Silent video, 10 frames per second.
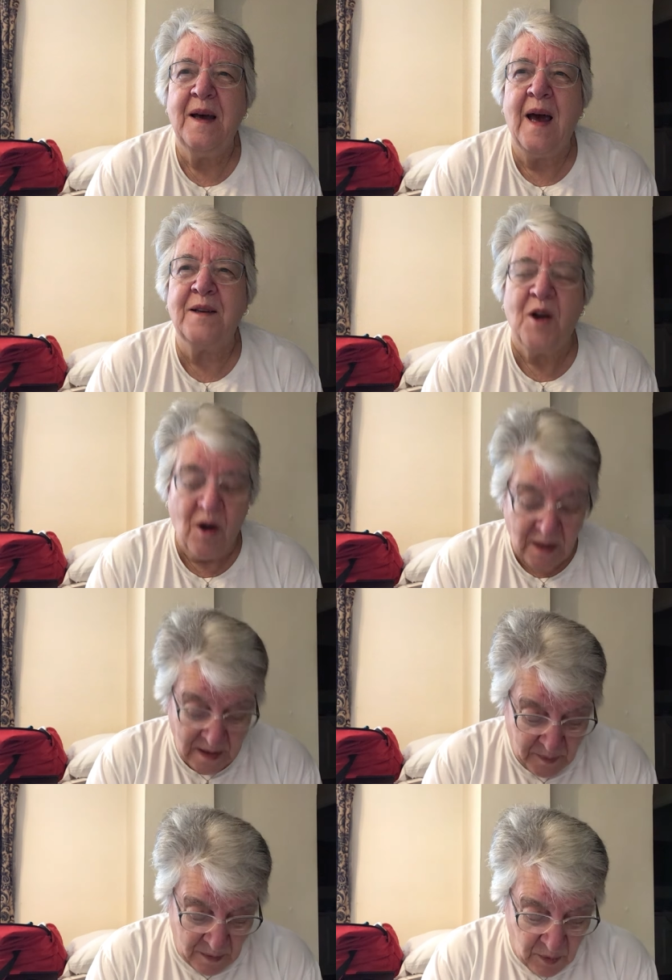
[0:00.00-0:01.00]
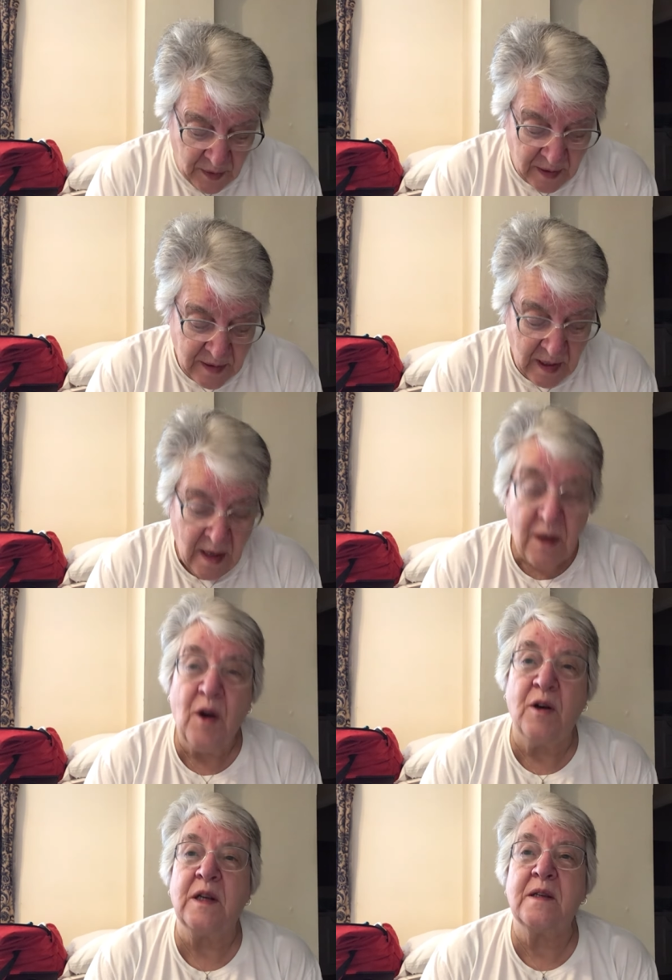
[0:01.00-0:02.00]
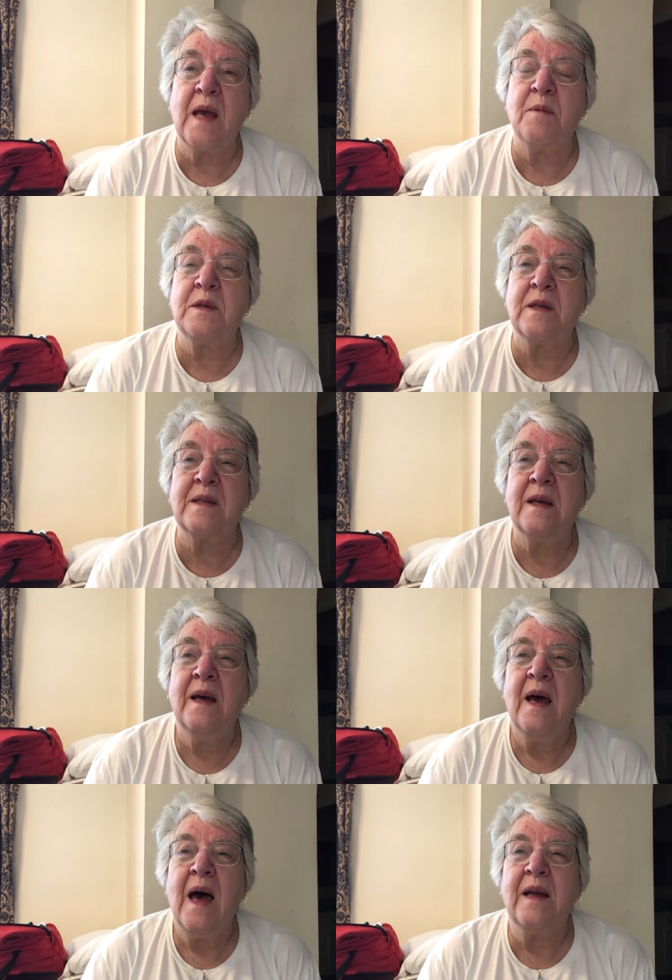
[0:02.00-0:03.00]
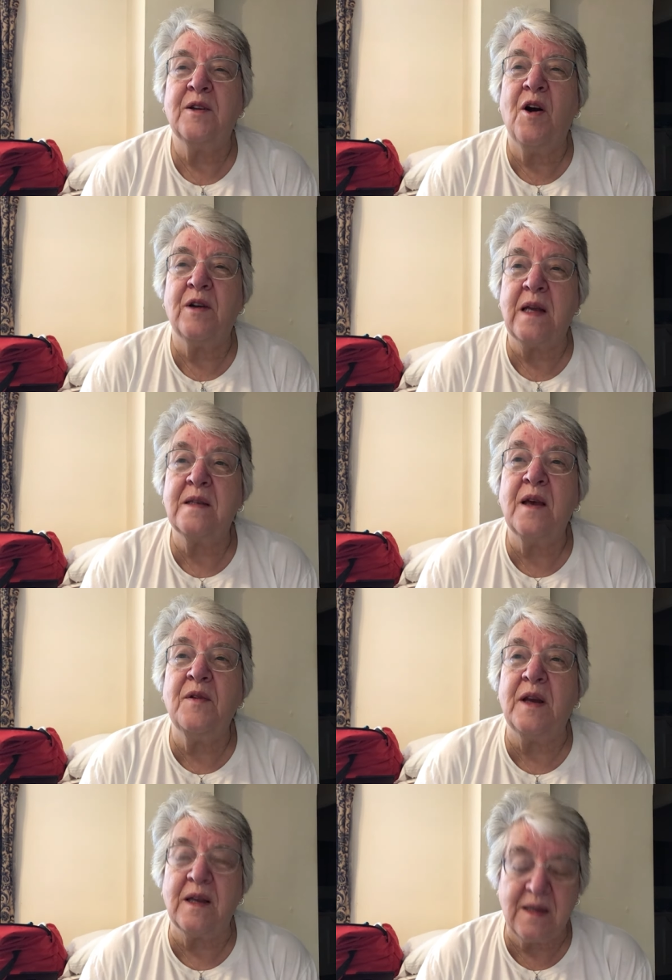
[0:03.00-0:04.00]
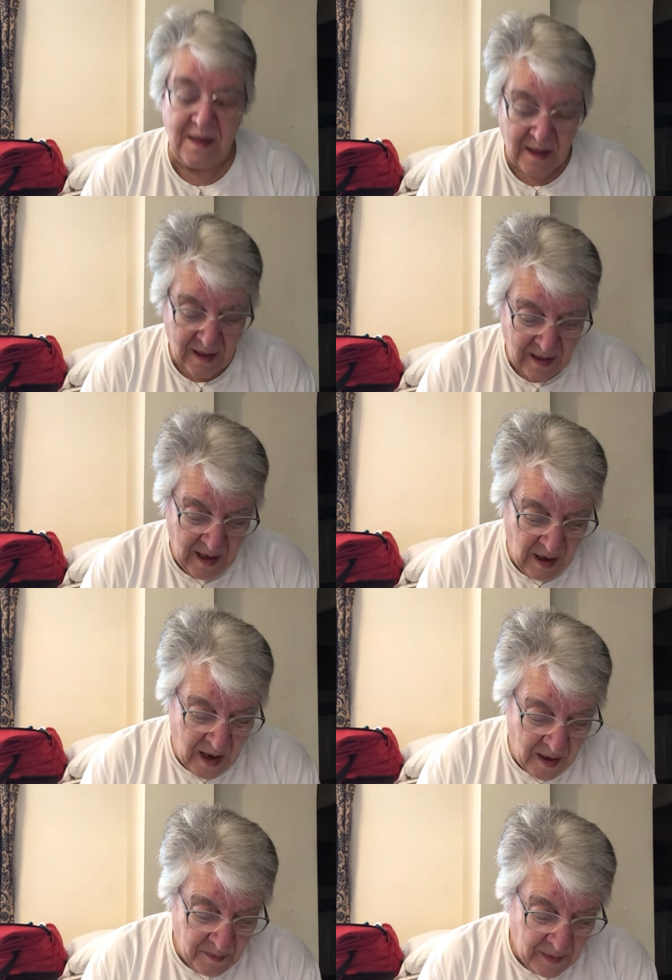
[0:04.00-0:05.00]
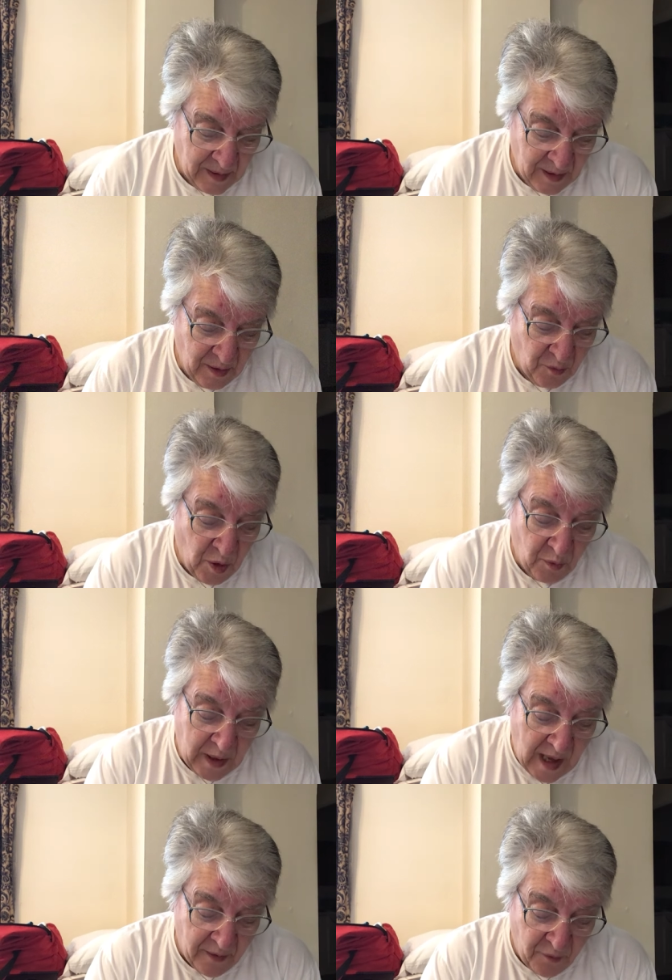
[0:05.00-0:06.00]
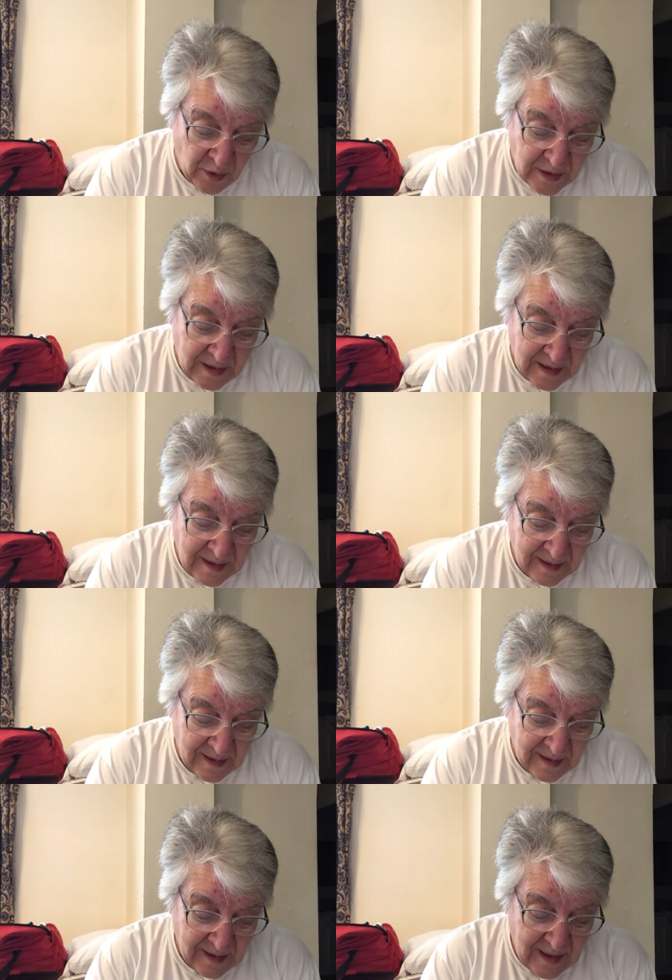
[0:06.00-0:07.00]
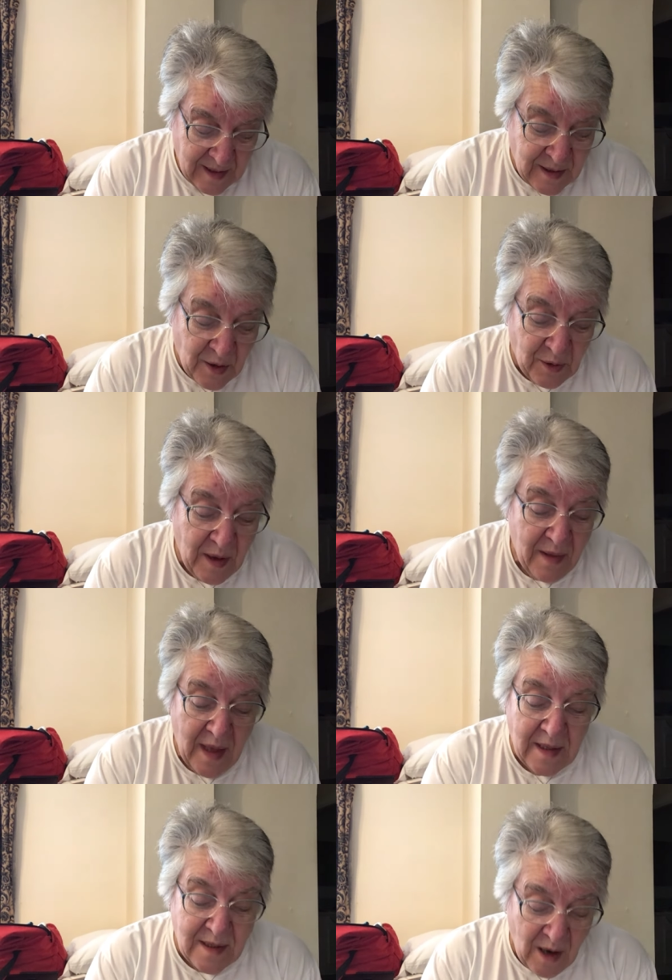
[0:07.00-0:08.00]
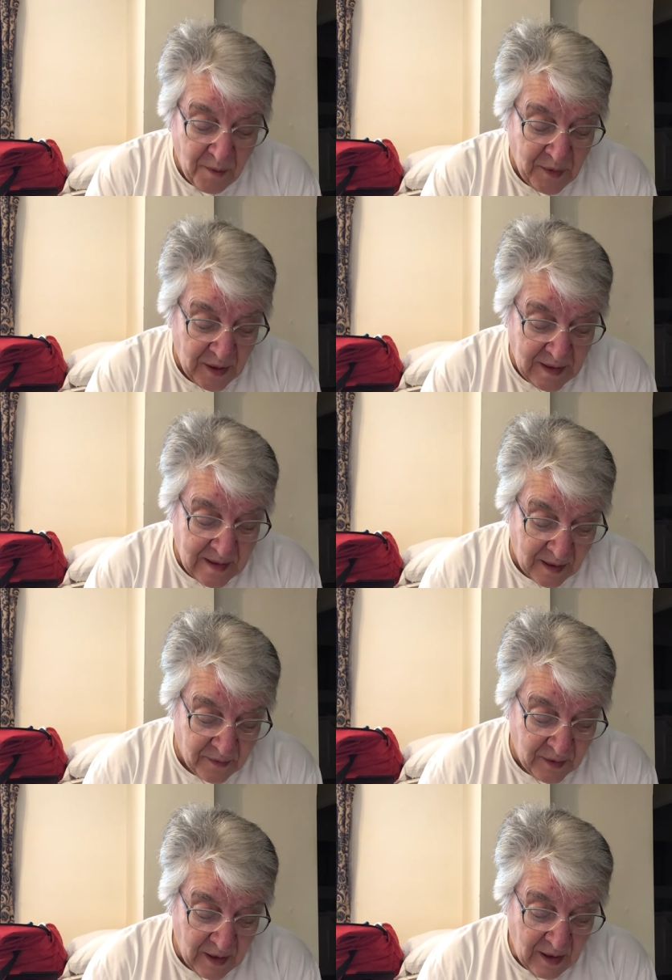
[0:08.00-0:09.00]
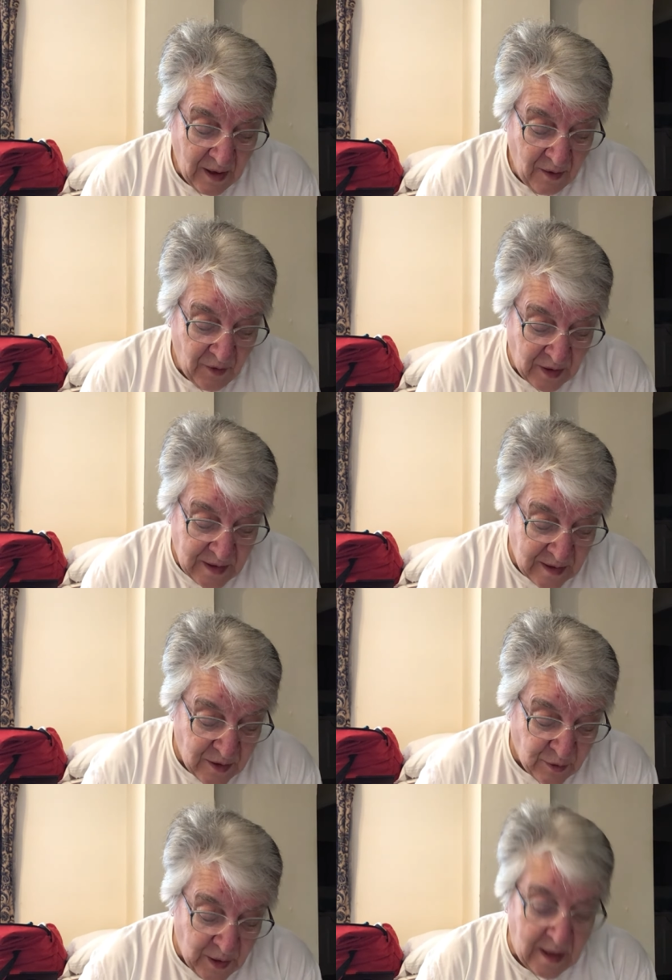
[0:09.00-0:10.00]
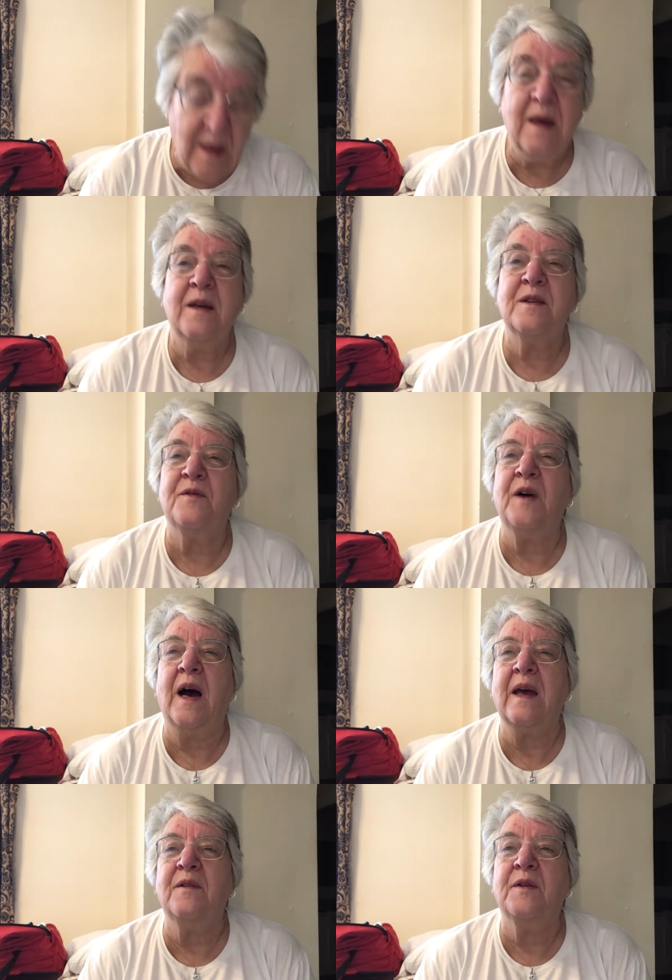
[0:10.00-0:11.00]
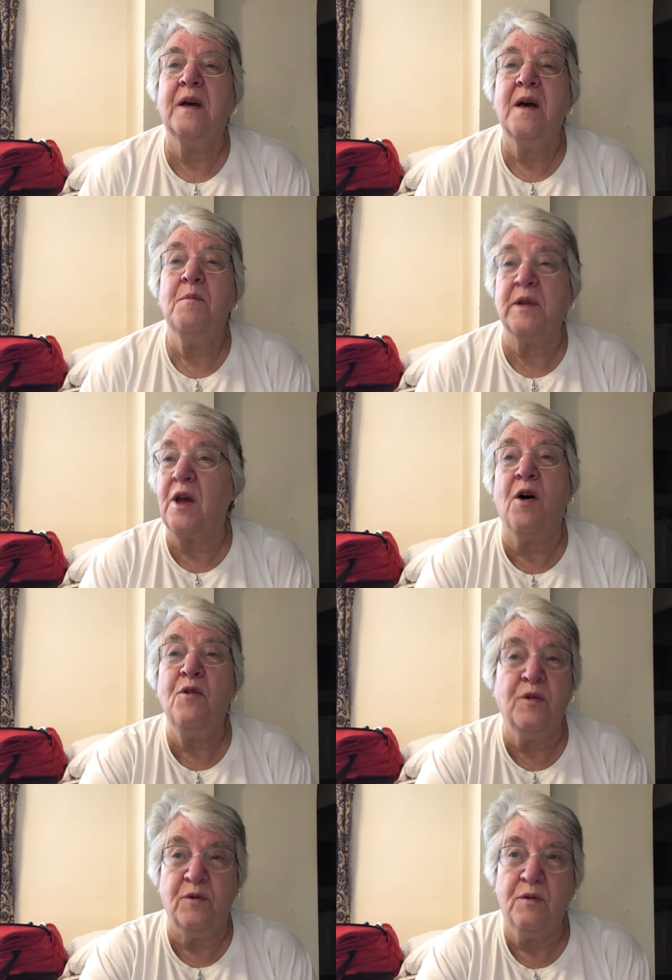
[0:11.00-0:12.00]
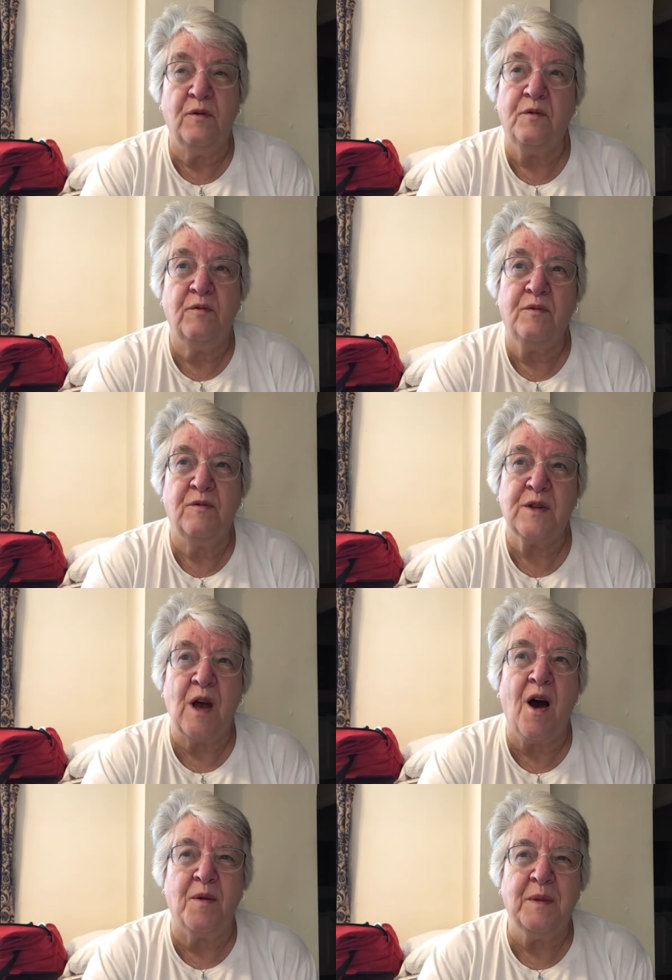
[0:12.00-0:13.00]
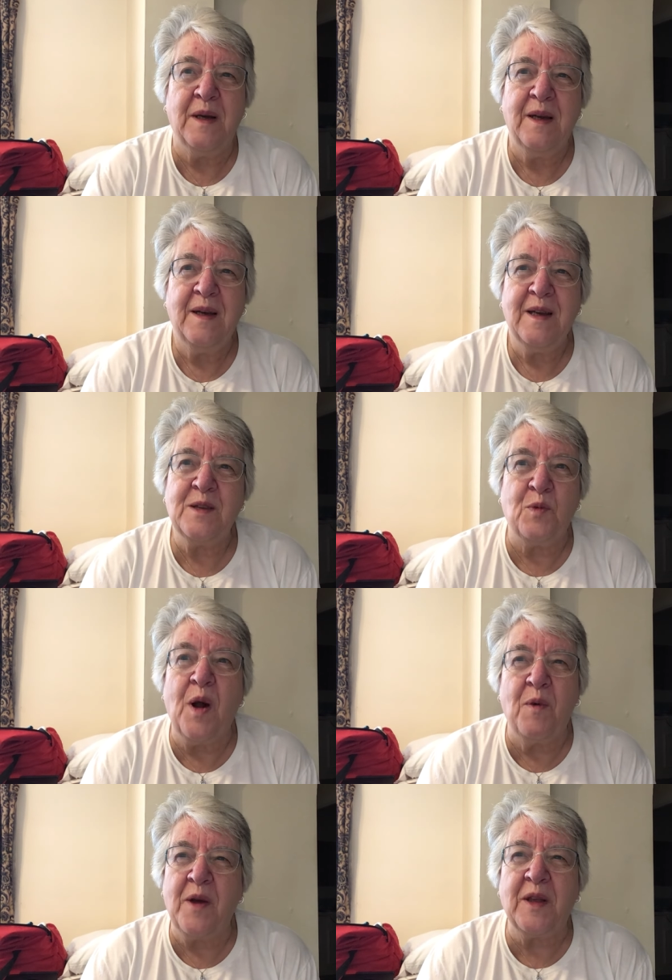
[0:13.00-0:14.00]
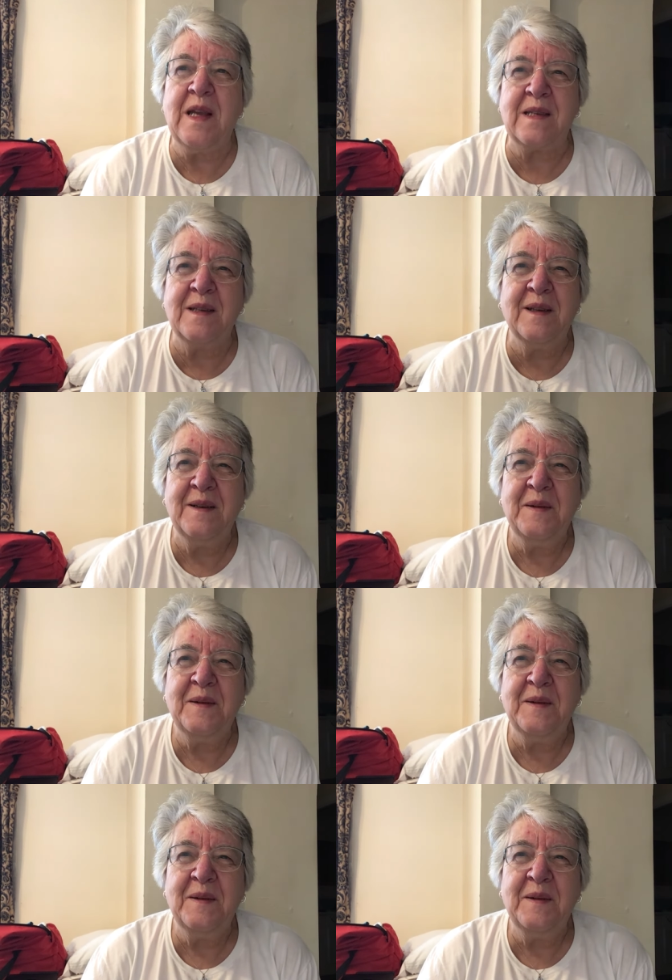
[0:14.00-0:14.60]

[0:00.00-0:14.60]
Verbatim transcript: And God has been with us, God has kept us, and God has given us um, what we have wanted. So that is Psalm 37, verses 3 to 5. But the whole psalm is well worth a listen.